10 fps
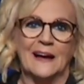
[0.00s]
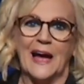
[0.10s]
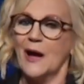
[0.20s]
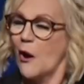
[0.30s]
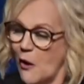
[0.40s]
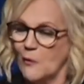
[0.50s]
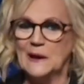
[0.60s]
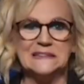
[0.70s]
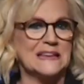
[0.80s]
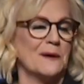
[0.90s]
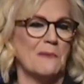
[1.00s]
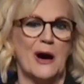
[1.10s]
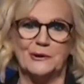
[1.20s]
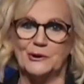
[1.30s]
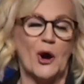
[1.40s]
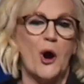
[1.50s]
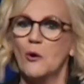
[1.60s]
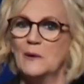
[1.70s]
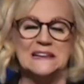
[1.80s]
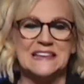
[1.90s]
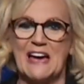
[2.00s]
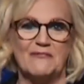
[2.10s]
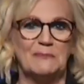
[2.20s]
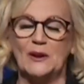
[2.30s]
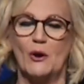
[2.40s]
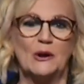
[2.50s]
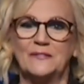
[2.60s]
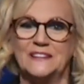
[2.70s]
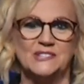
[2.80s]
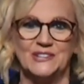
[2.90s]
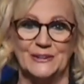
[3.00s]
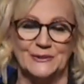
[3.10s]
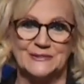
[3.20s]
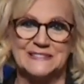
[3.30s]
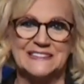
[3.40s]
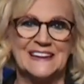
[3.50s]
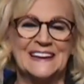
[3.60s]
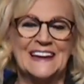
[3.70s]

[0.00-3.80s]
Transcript: I always am honored, always have been all of these years.